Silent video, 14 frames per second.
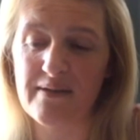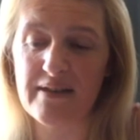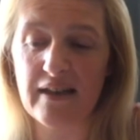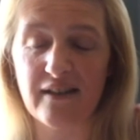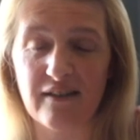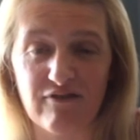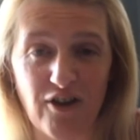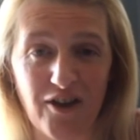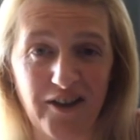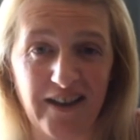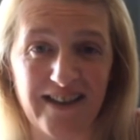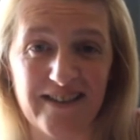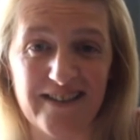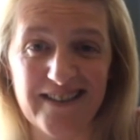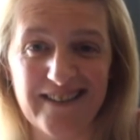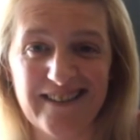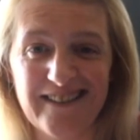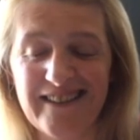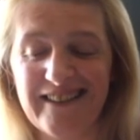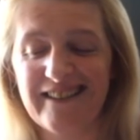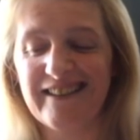like a rocket.
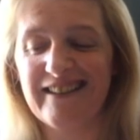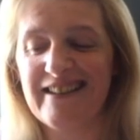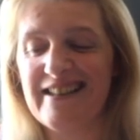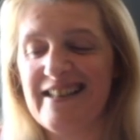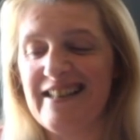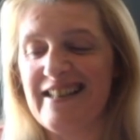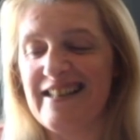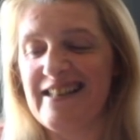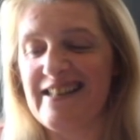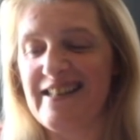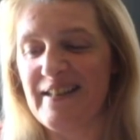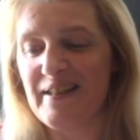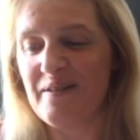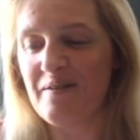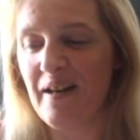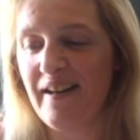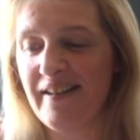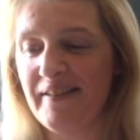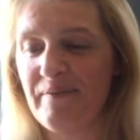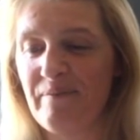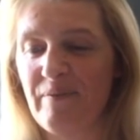So
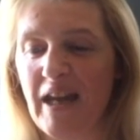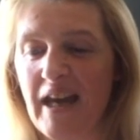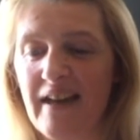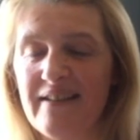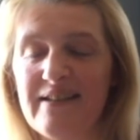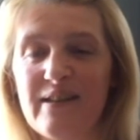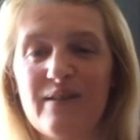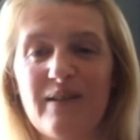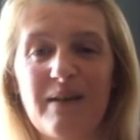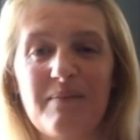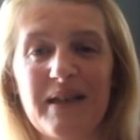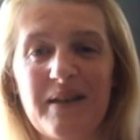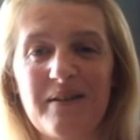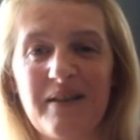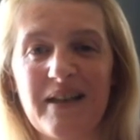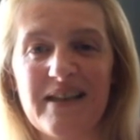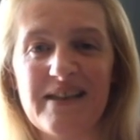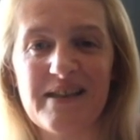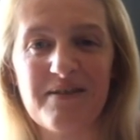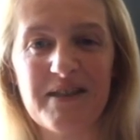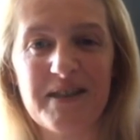yeah, do let me know how you're
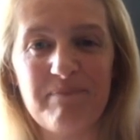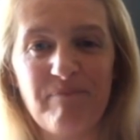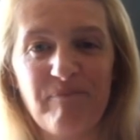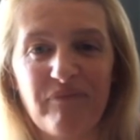doing,